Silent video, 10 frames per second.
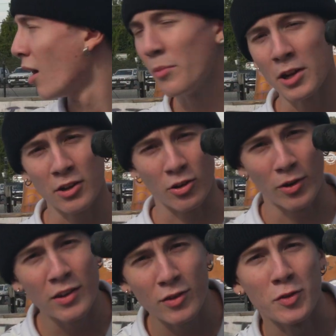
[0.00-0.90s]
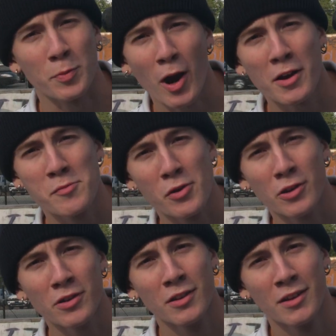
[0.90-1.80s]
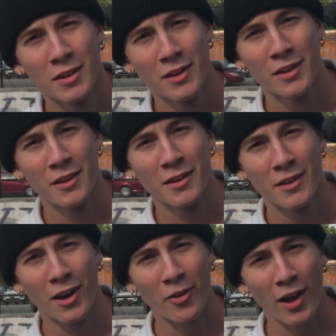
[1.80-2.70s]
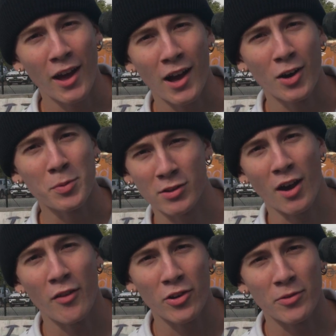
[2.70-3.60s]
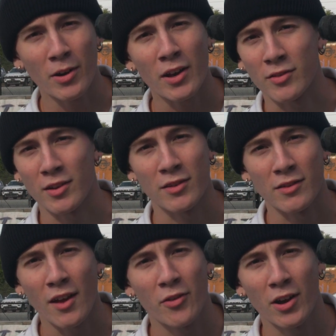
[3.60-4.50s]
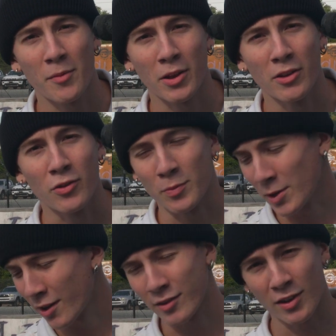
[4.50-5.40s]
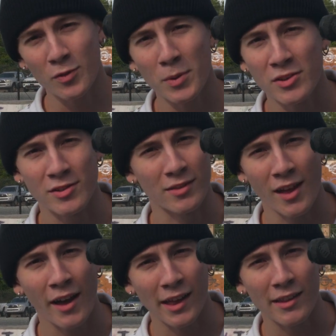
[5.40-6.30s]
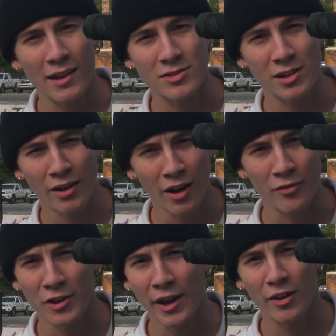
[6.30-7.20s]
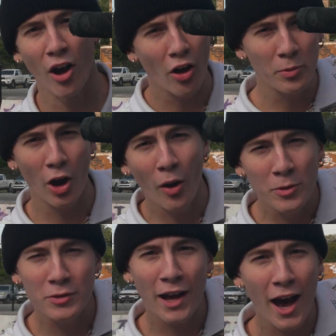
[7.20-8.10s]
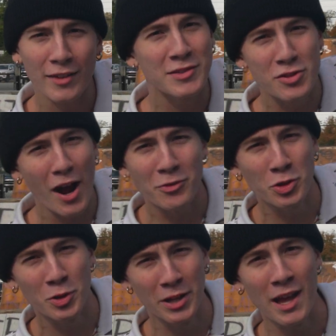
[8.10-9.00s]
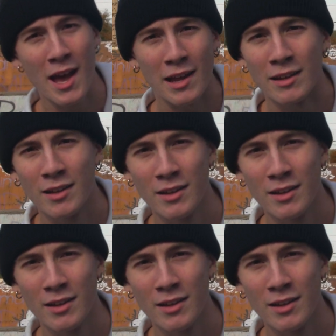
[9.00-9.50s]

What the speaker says: hope you didn't grease your sprocket bolt. Okay, I hope it's covered in rust and it's never coming loose, because this bitch is not getting that shit off. You gotta call up your homie with the Odyssey travel tool again.